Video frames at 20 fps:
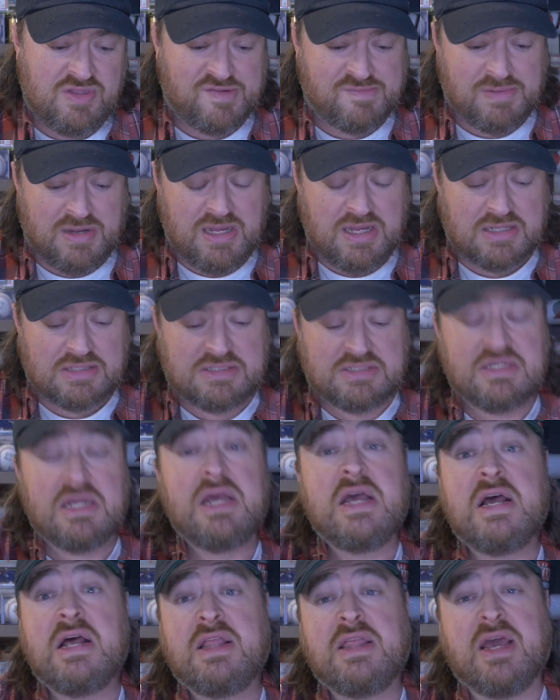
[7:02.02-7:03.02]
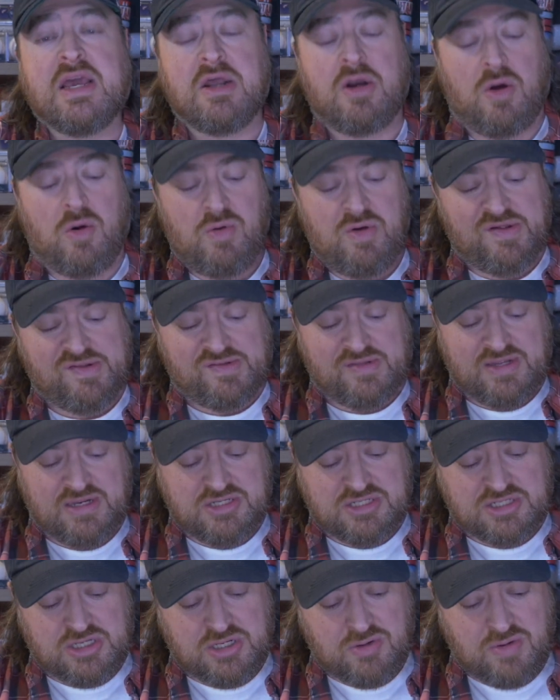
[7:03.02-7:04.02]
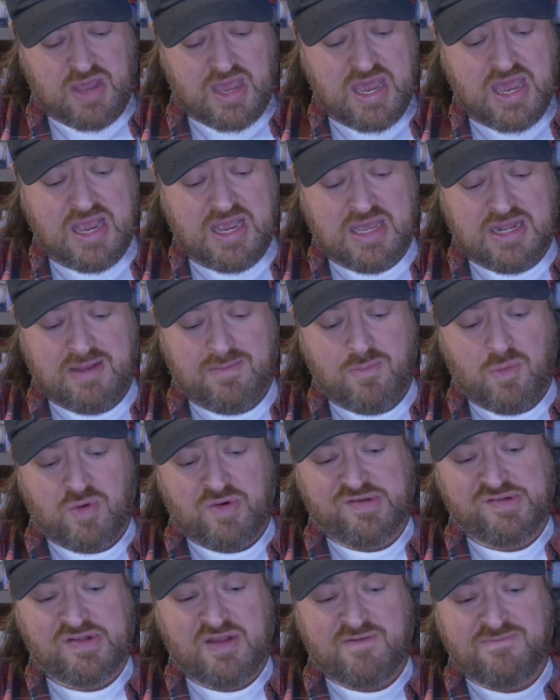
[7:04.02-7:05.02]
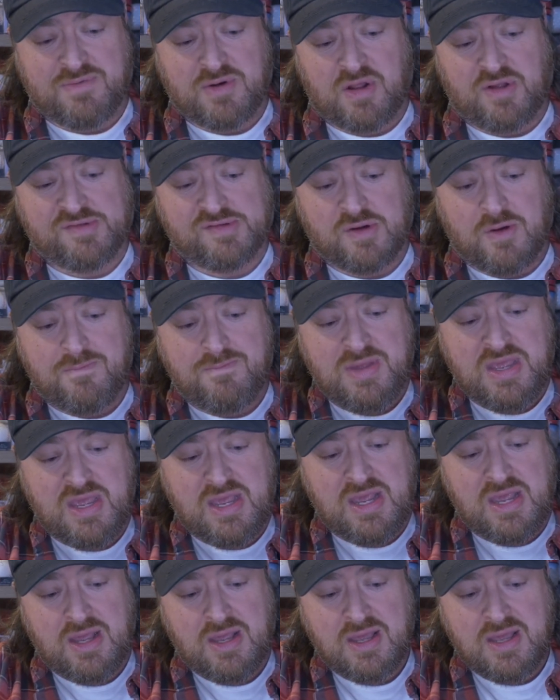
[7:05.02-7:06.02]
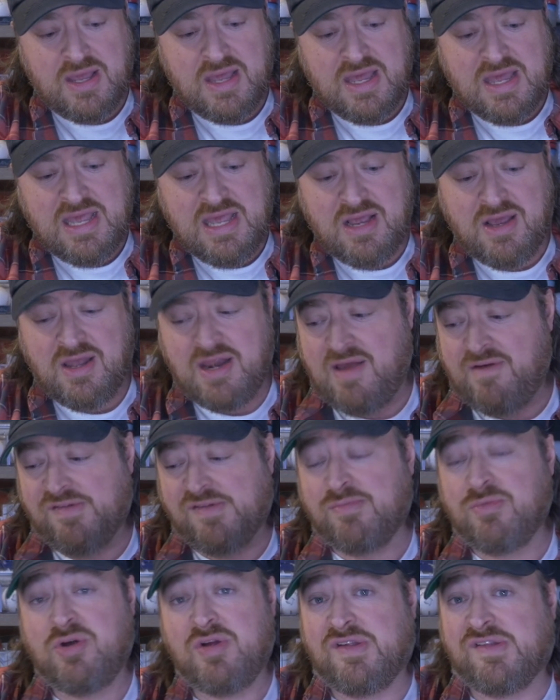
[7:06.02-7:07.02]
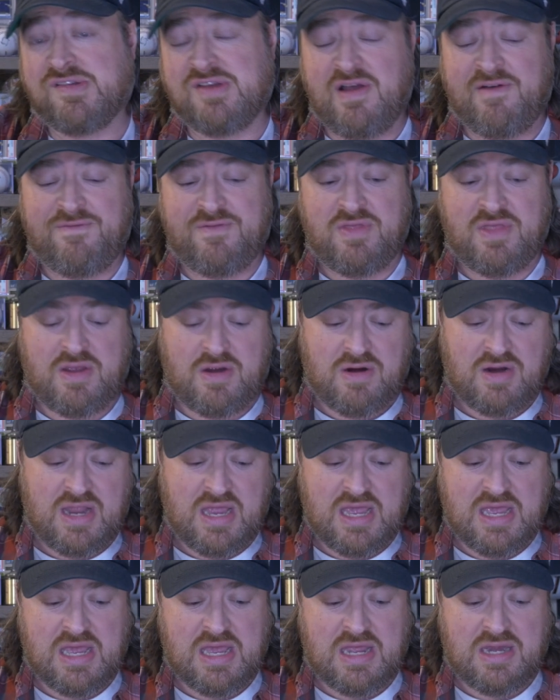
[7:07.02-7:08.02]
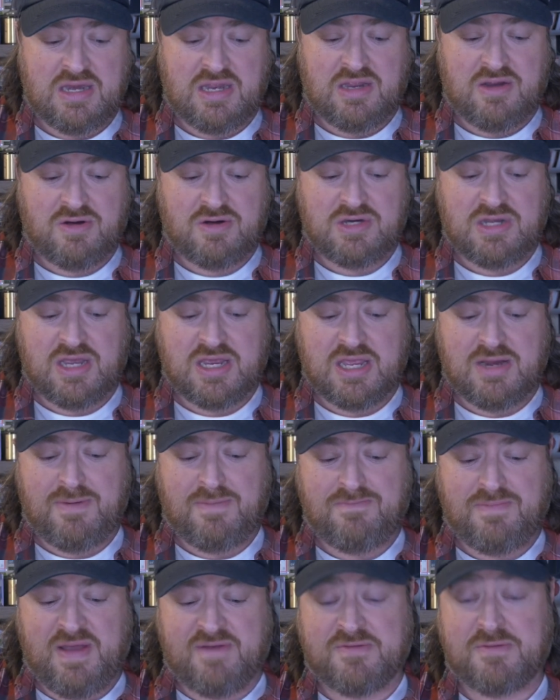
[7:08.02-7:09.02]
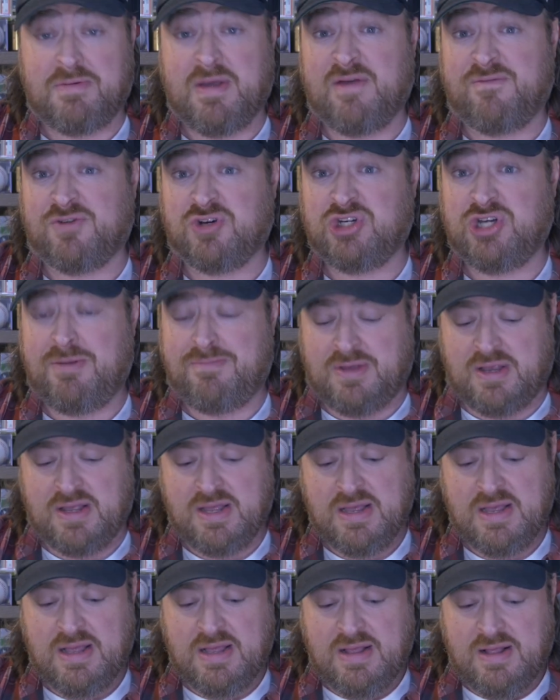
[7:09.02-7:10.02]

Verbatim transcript: this box. That can always lead to you, A, getting more stuff, but also B, he could have some good stuff in there and you're not gonna have to pay for shipping.